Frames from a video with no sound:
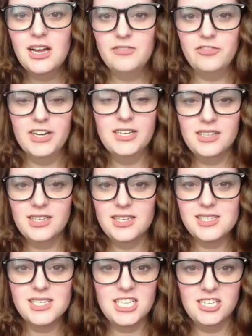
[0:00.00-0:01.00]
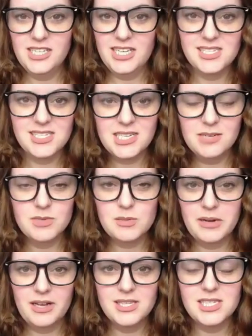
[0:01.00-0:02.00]
Frankly, security incident
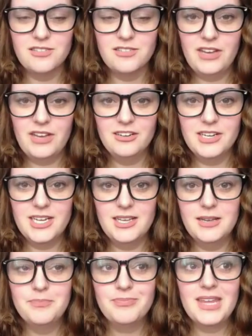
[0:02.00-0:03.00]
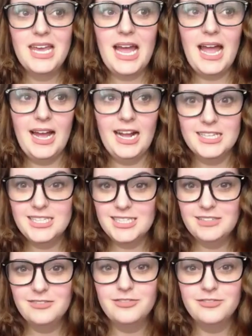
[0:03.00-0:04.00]
response is a very
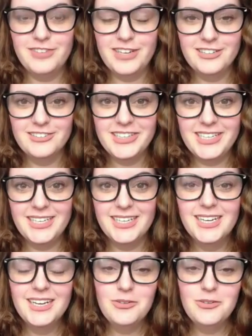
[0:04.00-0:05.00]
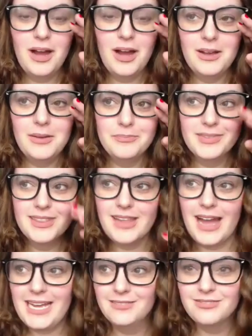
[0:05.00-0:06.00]
active, very um,
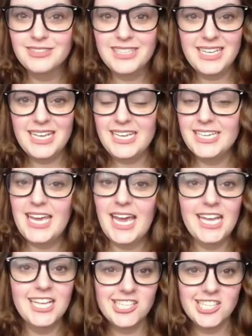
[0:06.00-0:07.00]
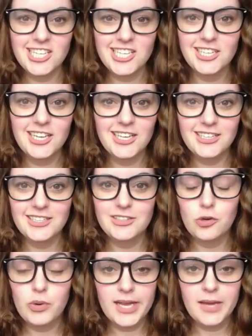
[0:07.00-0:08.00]
lively, engaging, and
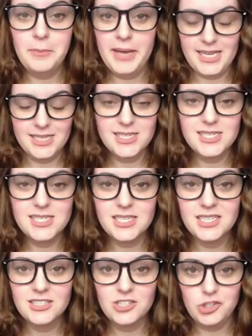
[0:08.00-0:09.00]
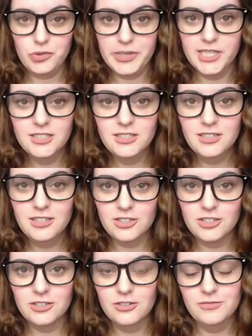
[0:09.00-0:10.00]
quick paced career
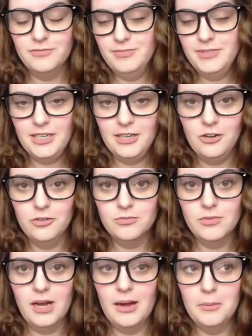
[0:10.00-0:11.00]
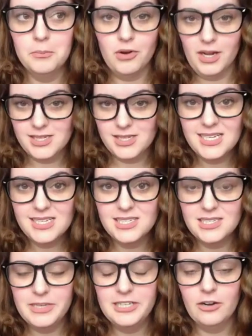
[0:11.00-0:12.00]
or you know um, process
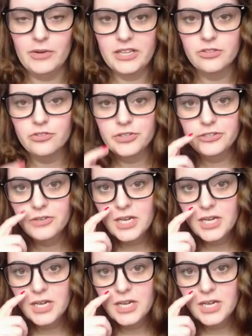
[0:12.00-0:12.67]
to be going through